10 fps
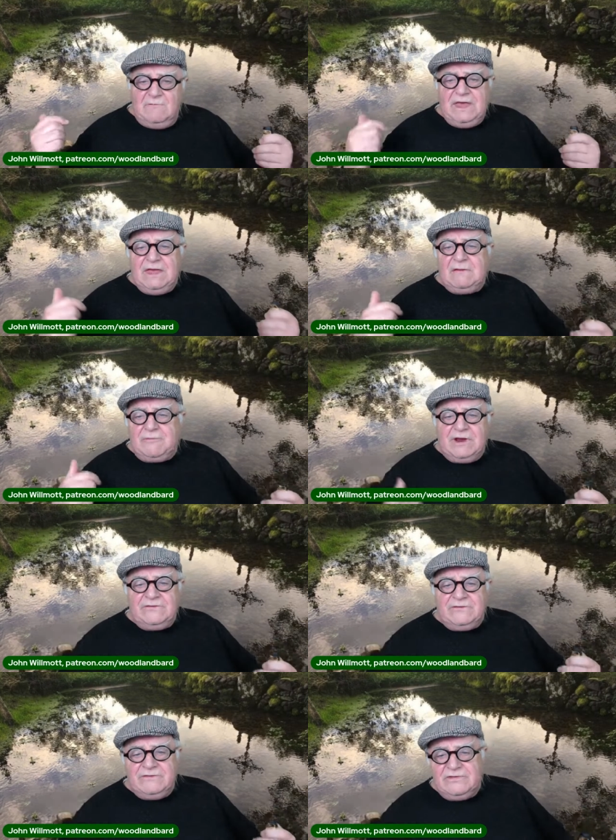being
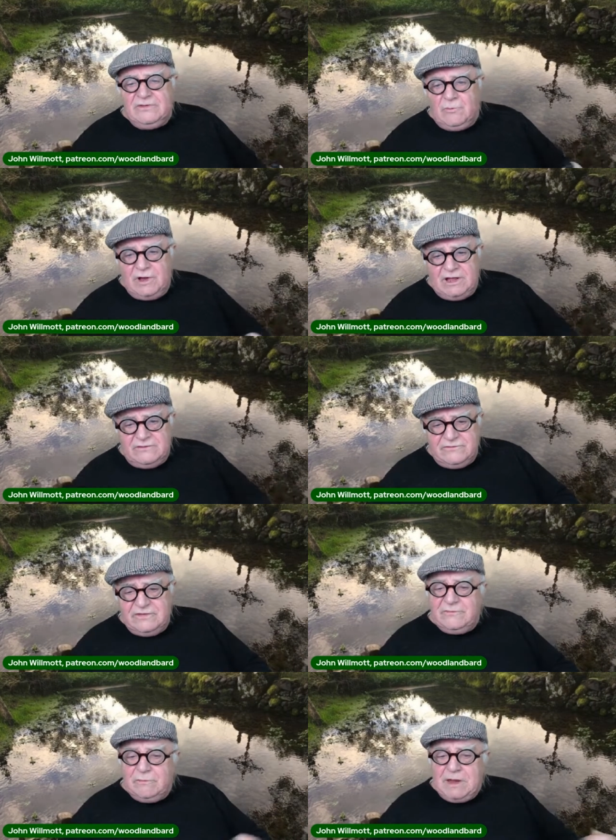present at the wells,
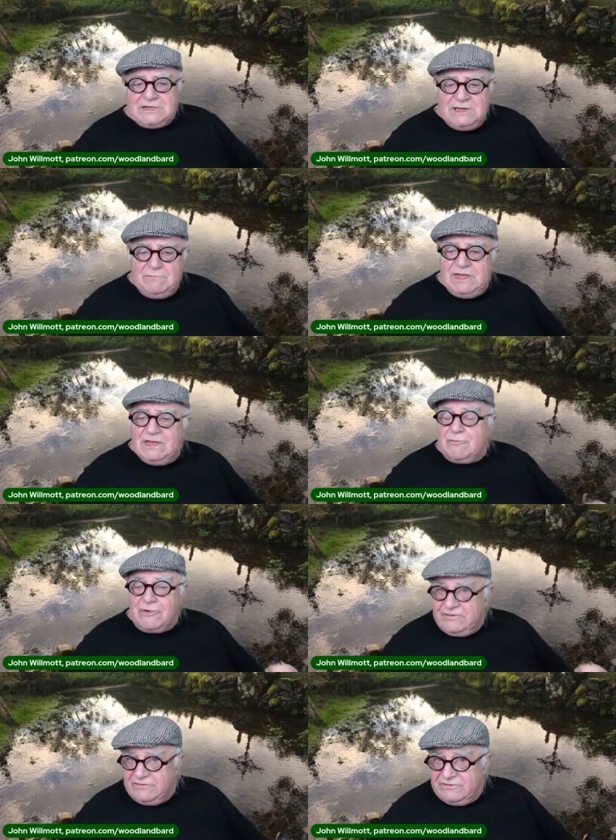and especially being
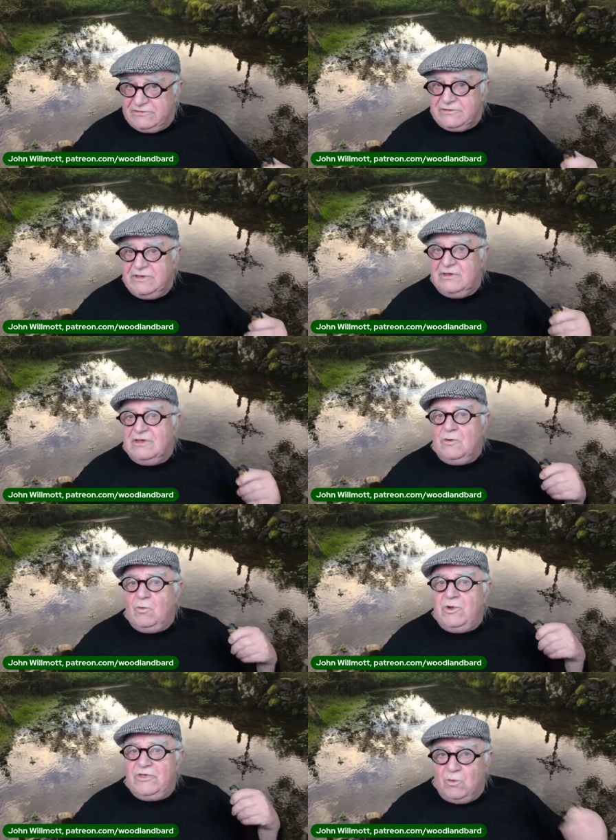present
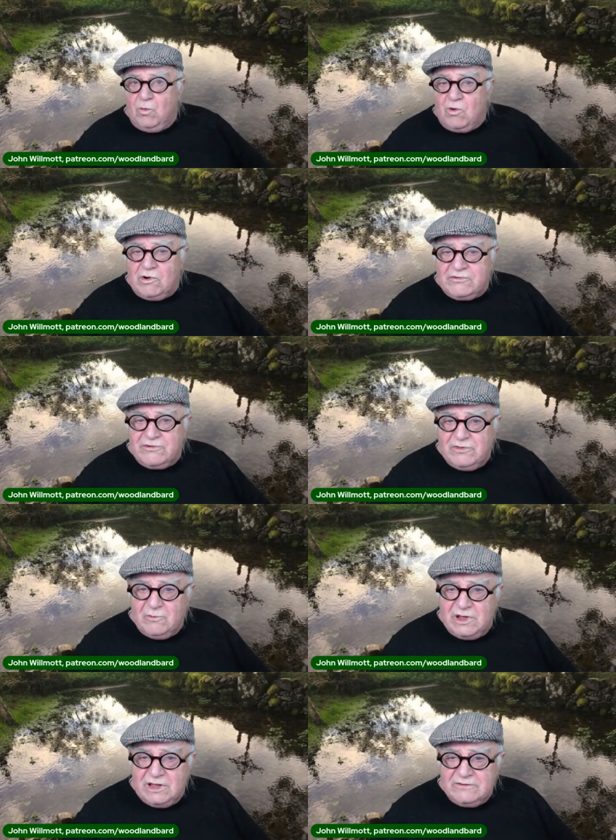with the water at the
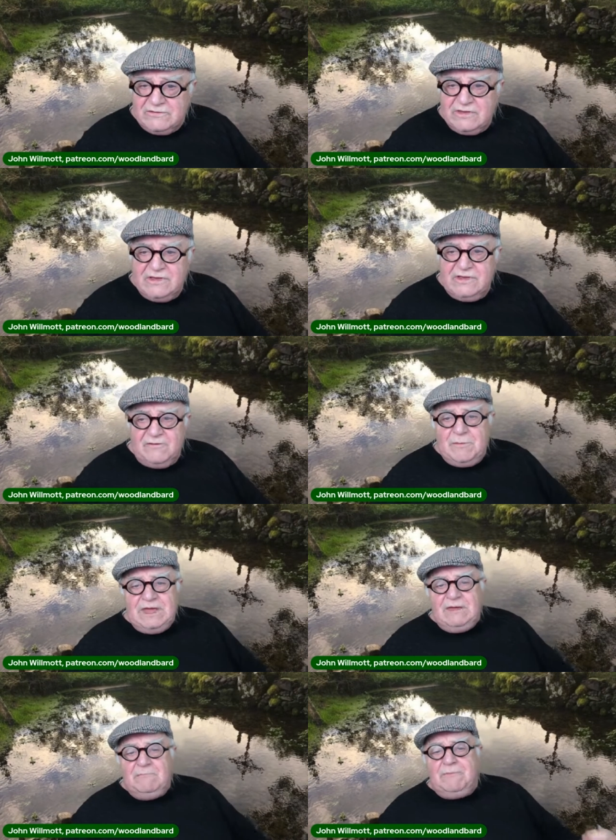wells. For
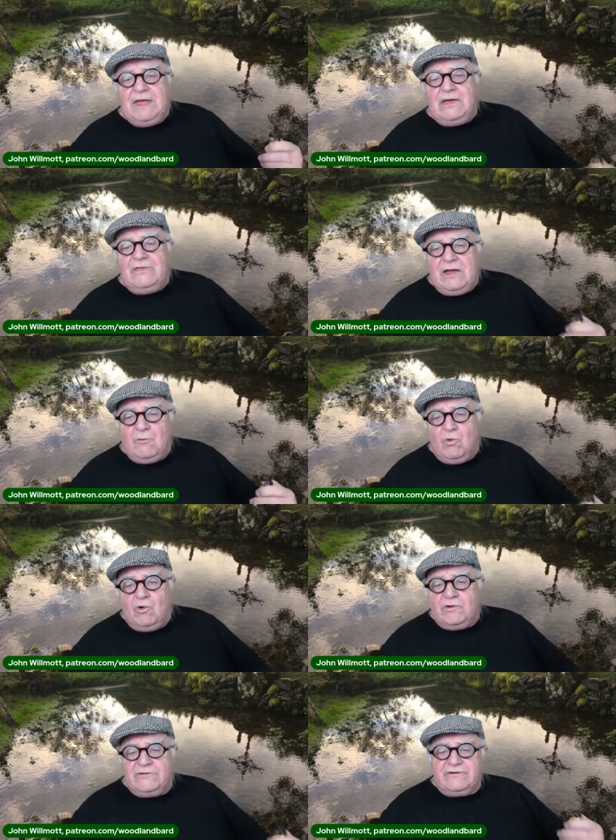me, being at that
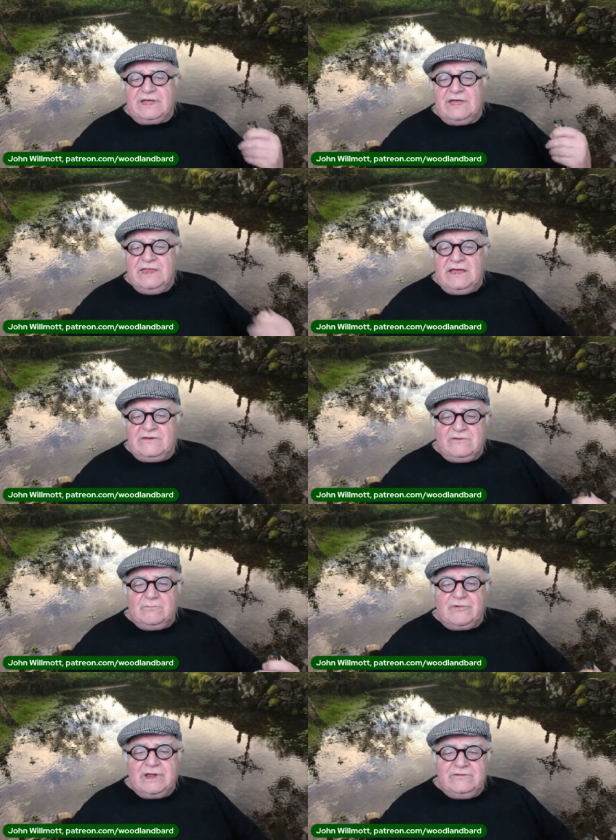water, it connects
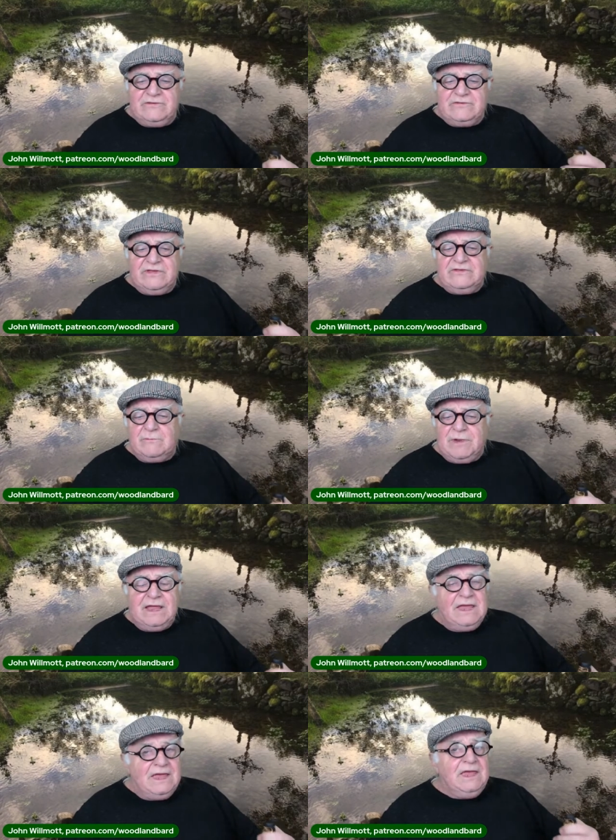and brings us into
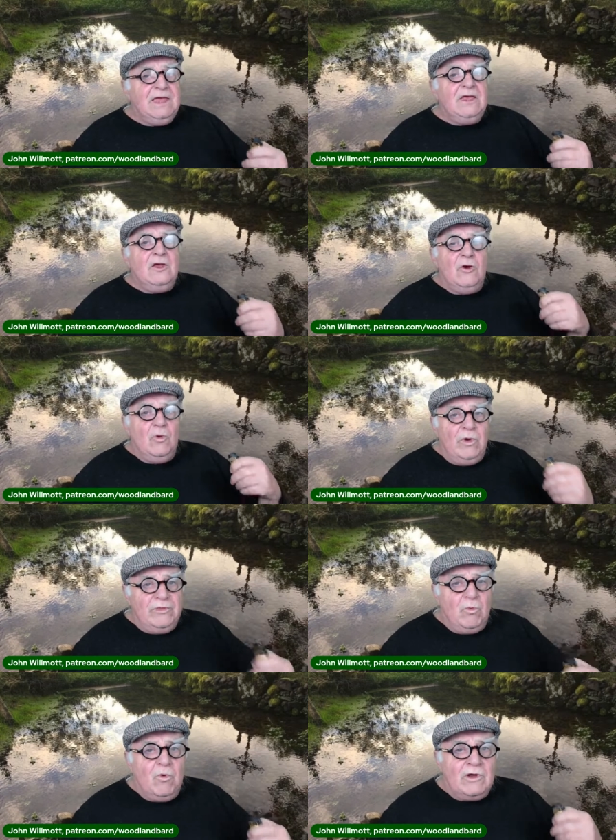play
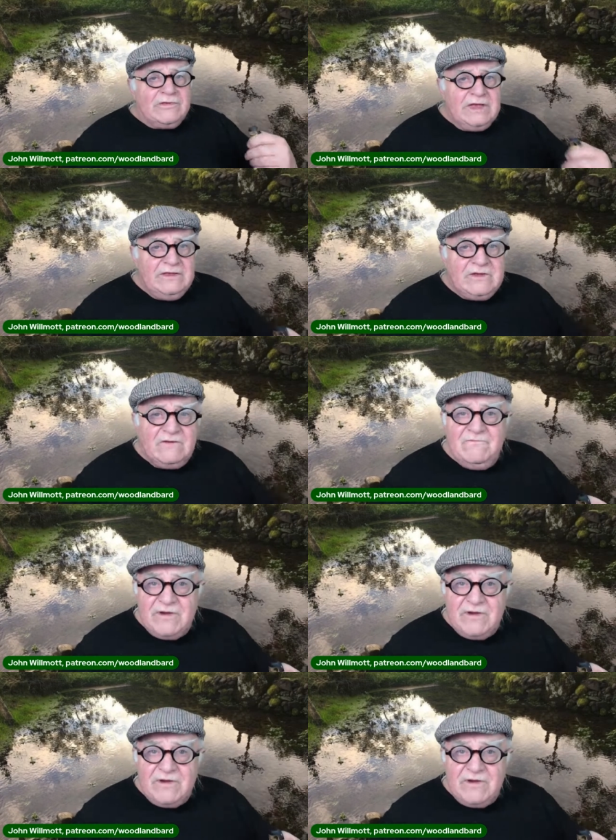with what is a